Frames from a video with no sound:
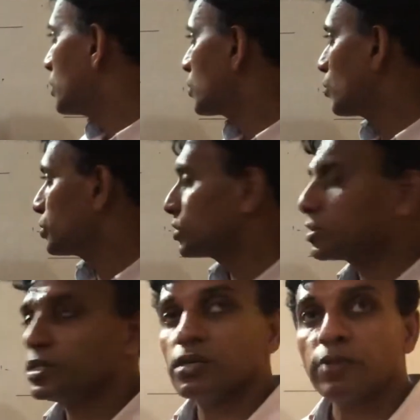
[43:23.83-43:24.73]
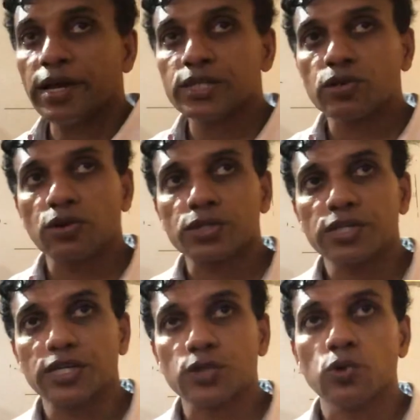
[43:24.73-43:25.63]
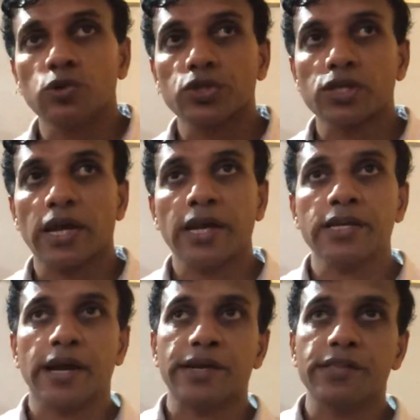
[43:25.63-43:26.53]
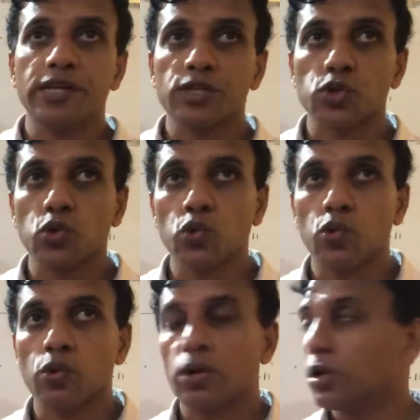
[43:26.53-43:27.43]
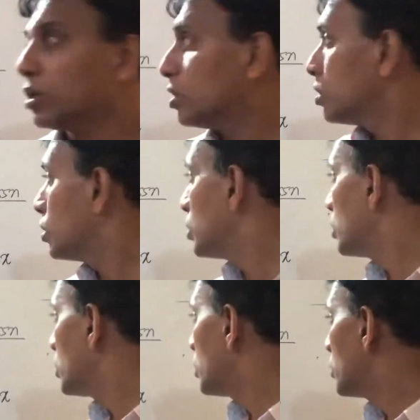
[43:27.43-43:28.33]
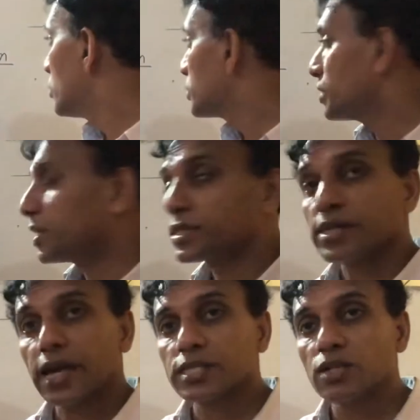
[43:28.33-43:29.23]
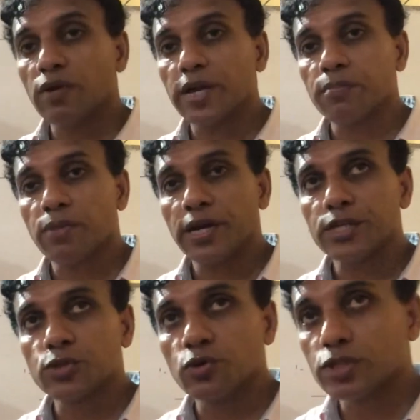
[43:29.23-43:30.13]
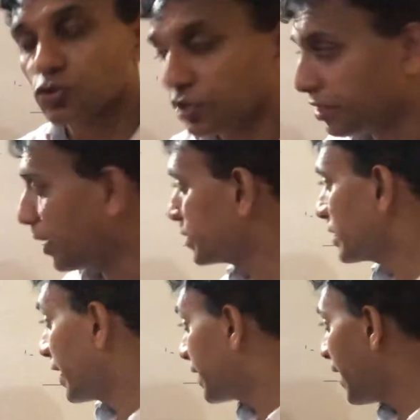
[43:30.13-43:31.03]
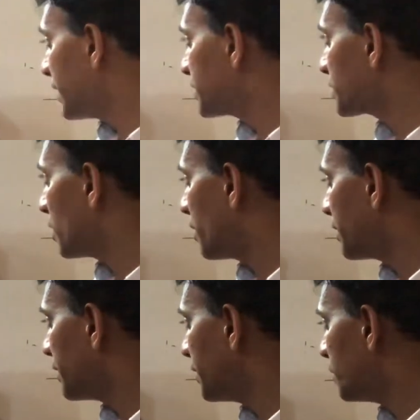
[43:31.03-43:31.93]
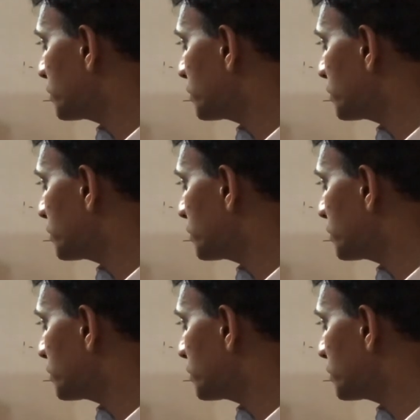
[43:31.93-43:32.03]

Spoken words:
Cos c minus cos d, 2 sine at the 2, 6x divided by 2, 3x. Again sine,